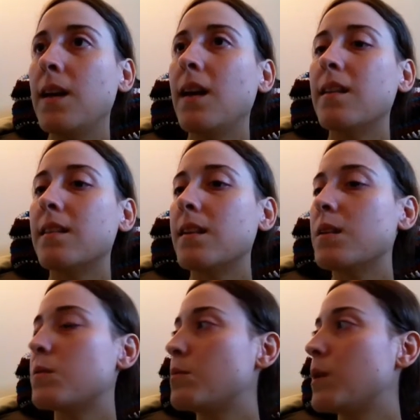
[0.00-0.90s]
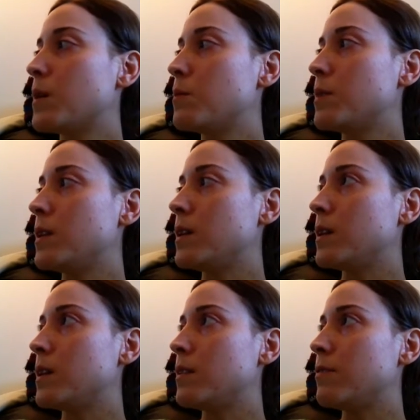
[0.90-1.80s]
I think it might
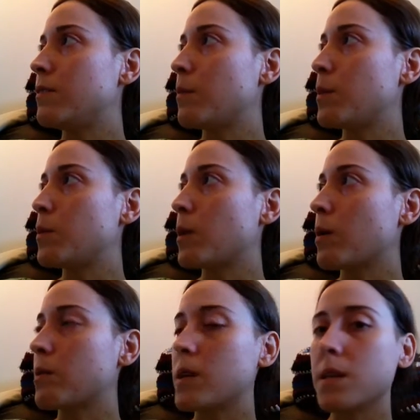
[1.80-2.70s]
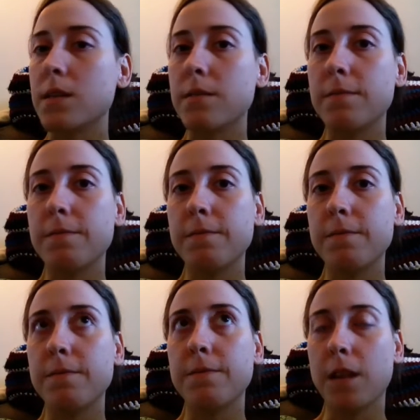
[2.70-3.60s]
be February
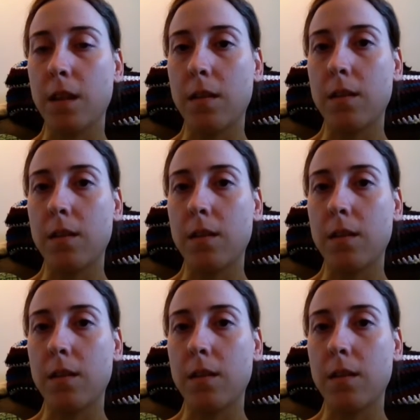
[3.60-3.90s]
5th.